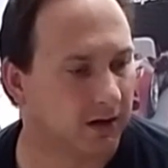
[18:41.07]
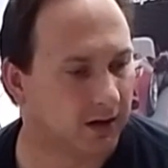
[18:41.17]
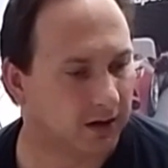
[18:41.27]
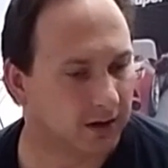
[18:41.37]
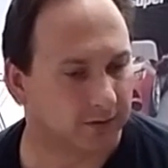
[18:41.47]

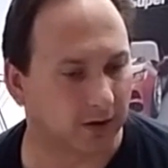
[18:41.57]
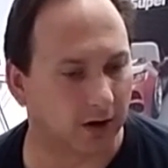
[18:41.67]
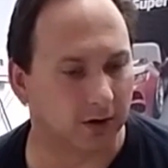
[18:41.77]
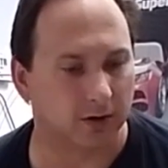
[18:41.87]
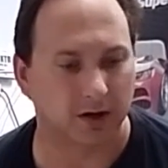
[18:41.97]

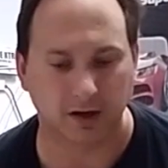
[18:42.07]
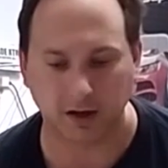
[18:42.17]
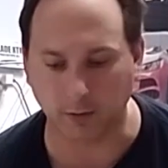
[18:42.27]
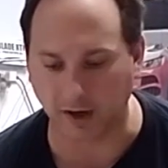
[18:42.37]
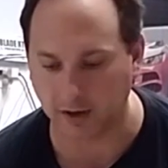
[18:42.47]
So
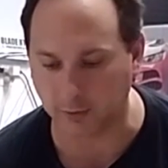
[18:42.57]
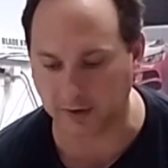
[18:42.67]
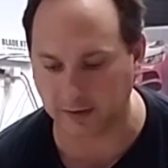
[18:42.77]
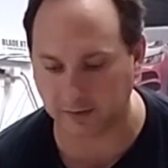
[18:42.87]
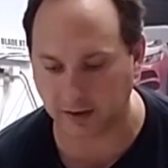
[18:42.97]
anyway, with that
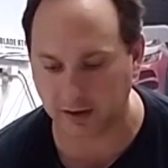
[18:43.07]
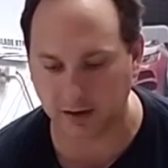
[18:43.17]
said,